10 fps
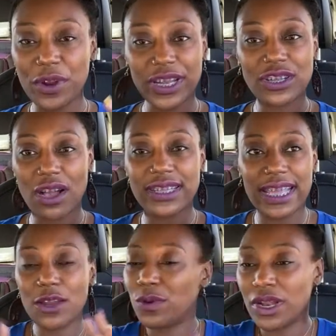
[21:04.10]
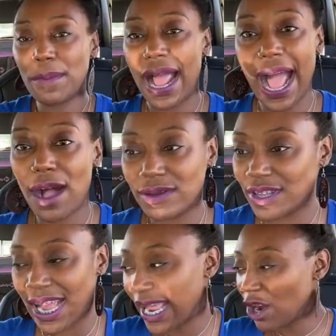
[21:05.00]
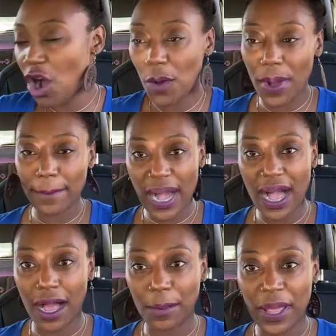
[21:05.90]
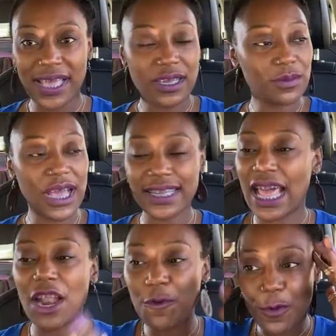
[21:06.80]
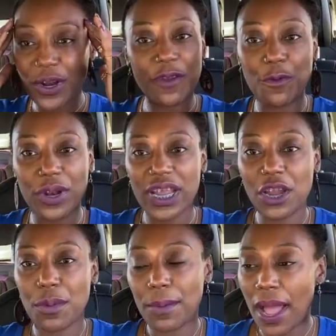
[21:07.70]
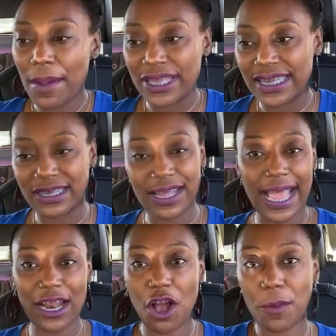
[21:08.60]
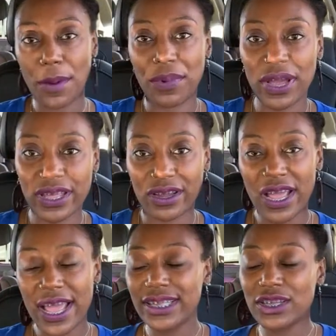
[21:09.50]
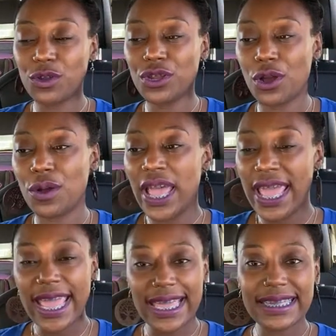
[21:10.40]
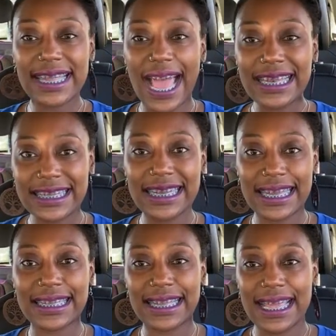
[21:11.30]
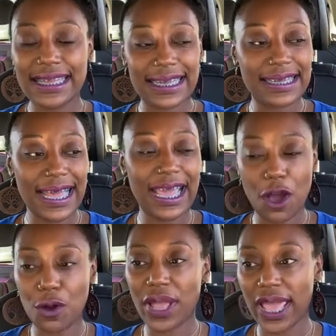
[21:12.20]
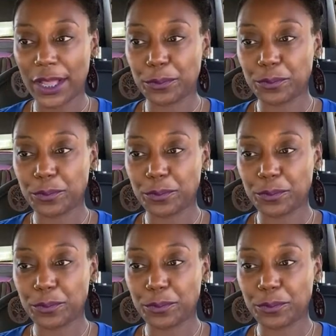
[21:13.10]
to talk to anyone in my house. So I got to call my mom. Sometimes I don't even want to hear what my mom has to say. So I got to call my brother. So, it's not just to say, okay,